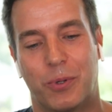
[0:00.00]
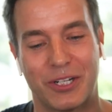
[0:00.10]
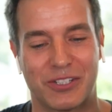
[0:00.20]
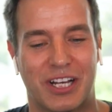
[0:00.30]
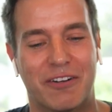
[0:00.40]
put
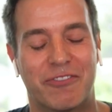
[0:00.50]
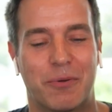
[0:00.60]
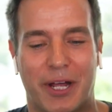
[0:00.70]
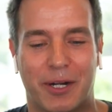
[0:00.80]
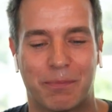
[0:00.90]
yourself in a
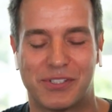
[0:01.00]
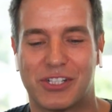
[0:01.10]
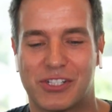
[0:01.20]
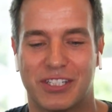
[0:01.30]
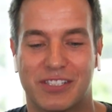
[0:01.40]
better
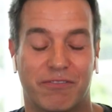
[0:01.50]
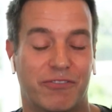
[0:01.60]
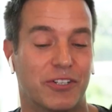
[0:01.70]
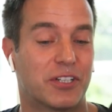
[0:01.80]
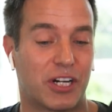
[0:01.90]
position to
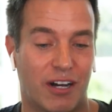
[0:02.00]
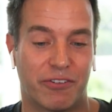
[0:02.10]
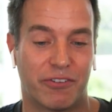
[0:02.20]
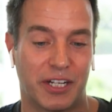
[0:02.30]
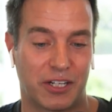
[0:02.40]
feel
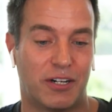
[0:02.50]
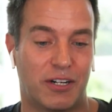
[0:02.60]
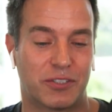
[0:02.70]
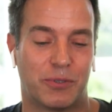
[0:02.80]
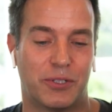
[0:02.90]
confident and
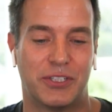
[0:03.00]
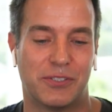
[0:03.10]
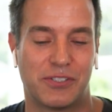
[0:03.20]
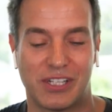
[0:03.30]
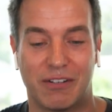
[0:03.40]
comfortable in those